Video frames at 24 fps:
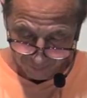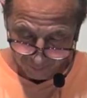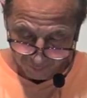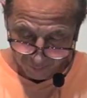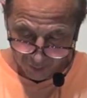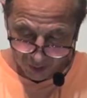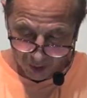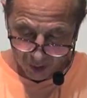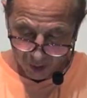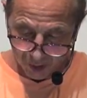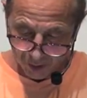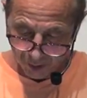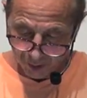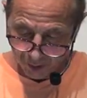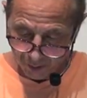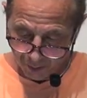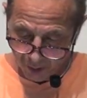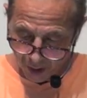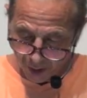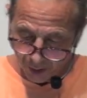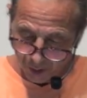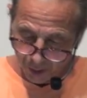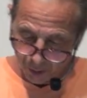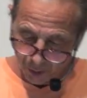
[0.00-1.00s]
Because of the
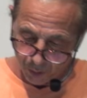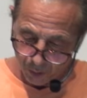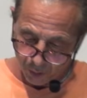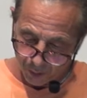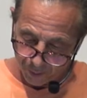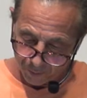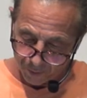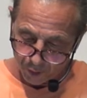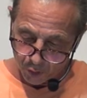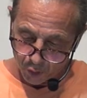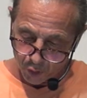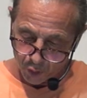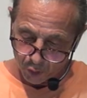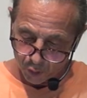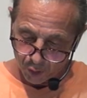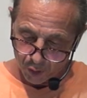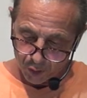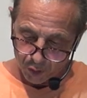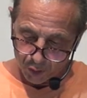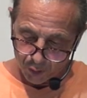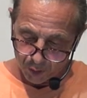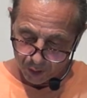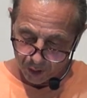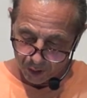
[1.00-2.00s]
multitude of your
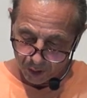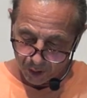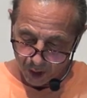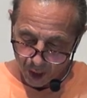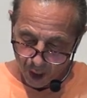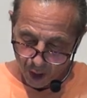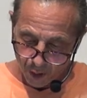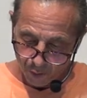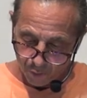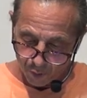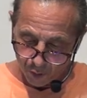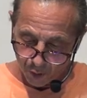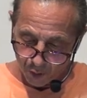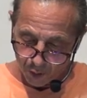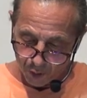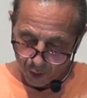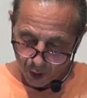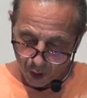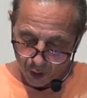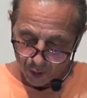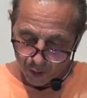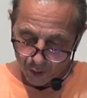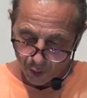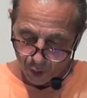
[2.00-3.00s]
sorceries, for
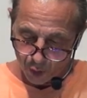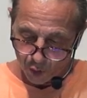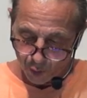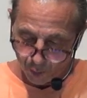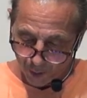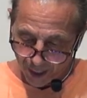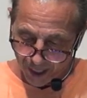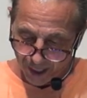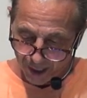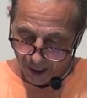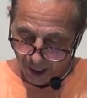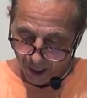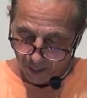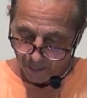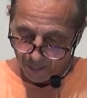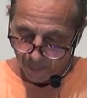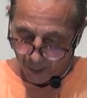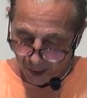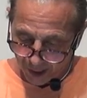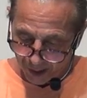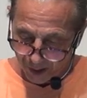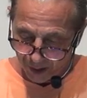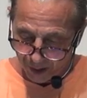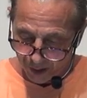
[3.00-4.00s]
the great
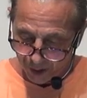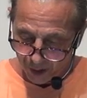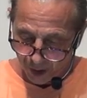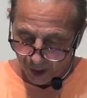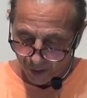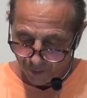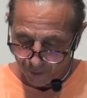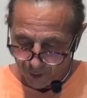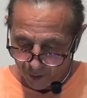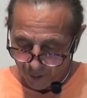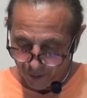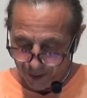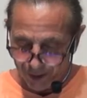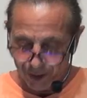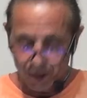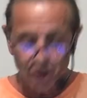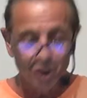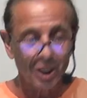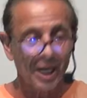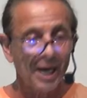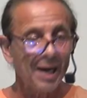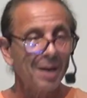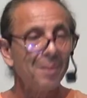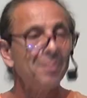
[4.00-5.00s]
abundance of your
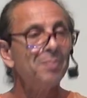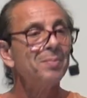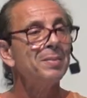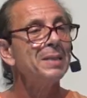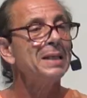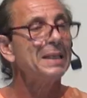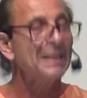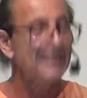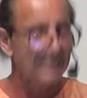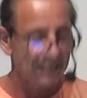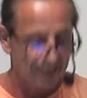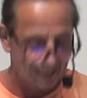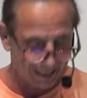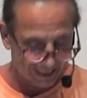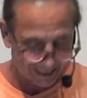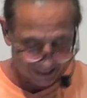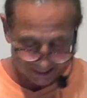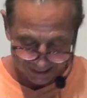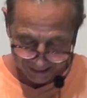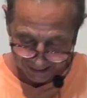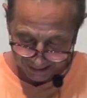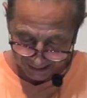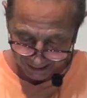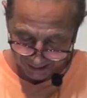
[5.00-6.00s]

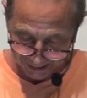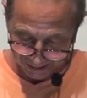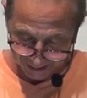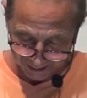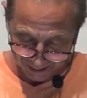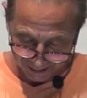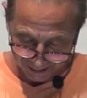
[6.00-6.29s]
enchantments.